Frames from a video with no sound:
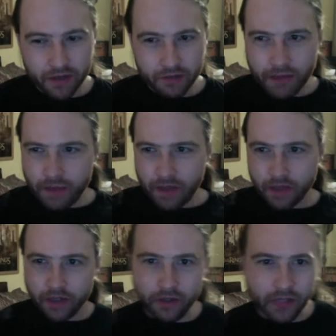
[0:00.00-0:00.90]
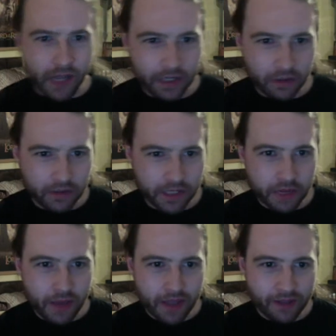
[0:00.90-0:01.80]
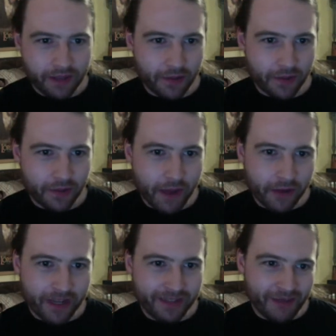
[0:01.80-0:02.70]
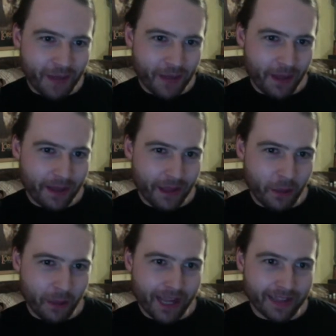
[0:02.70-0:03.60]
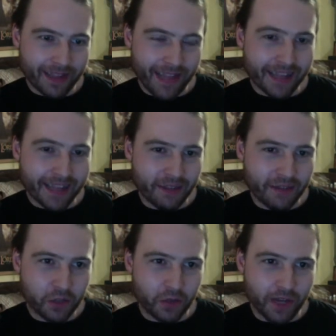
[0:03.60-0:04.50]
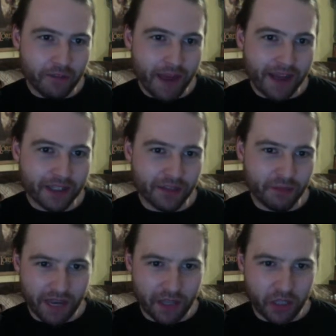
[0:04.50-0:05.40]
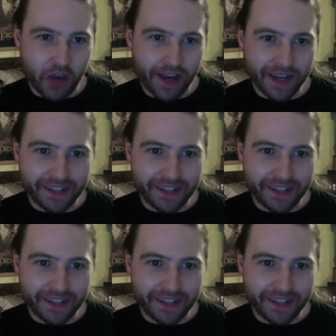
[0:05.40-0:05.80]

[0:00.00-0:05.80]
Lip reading: then they're going to look like little diddy men on the mountain, and they'll lack the visual impact of being giant.